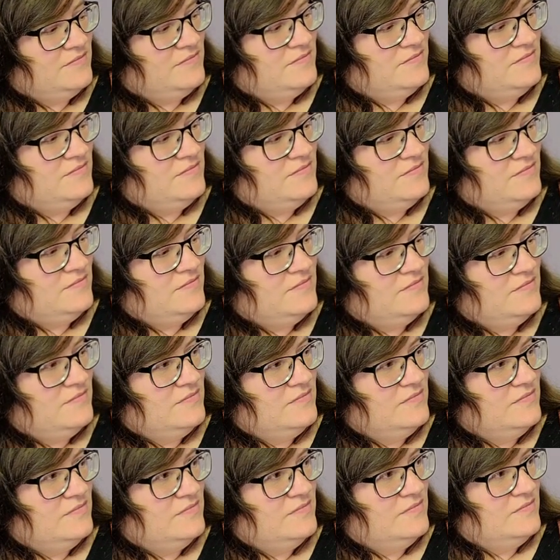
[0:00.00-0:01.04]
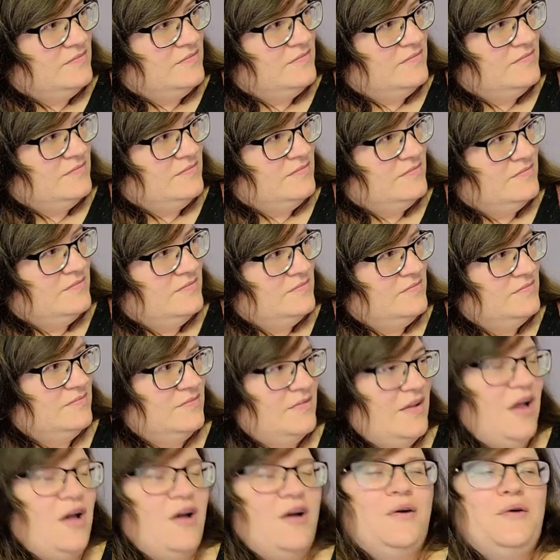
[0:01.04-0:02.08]

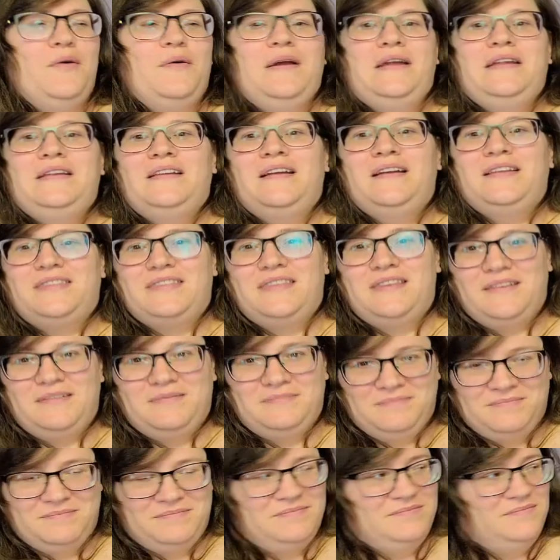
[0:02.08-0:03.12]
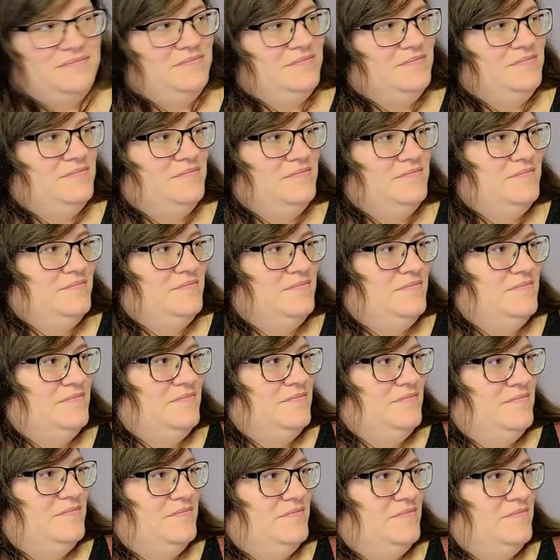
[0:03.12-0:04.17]

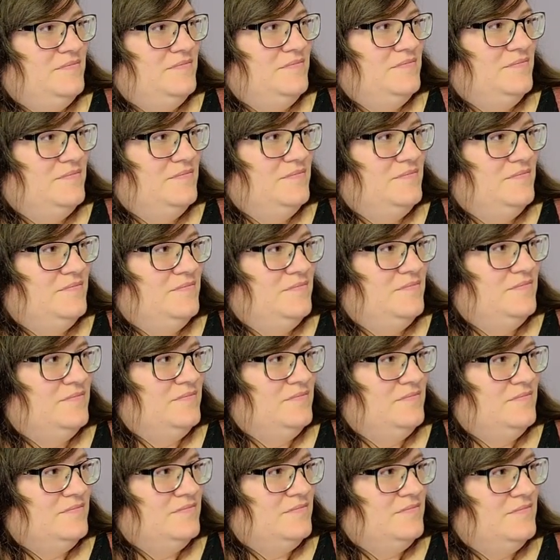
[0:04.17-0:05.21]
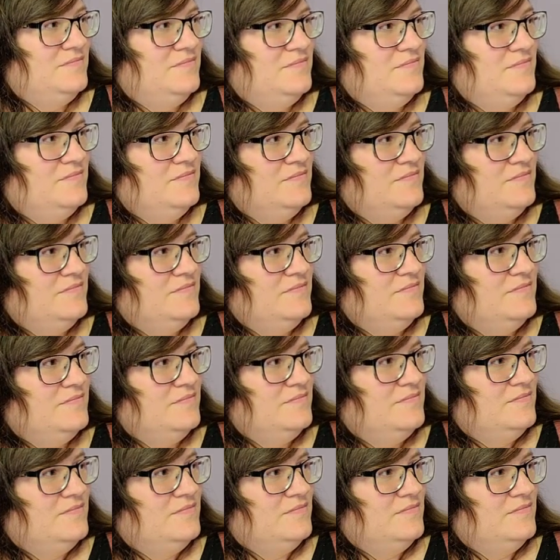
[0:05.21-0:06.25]

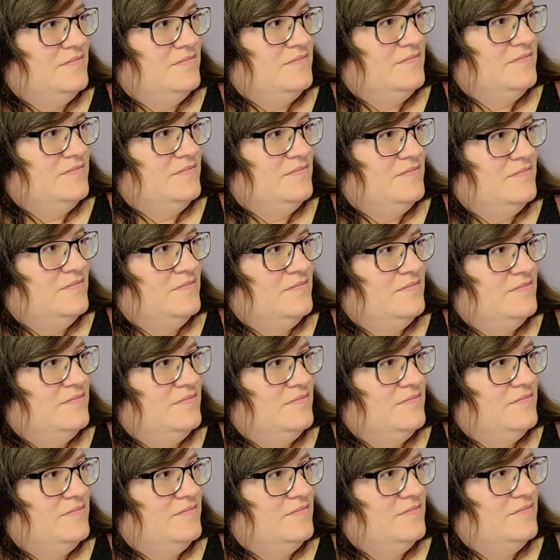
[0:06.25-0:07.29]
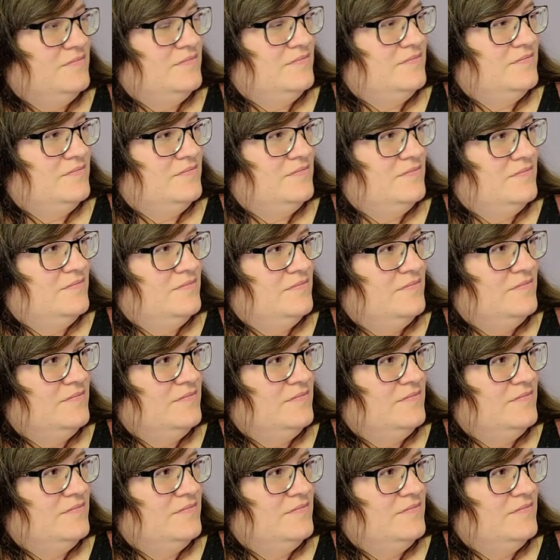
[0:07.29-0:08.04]
The person shown says nothing.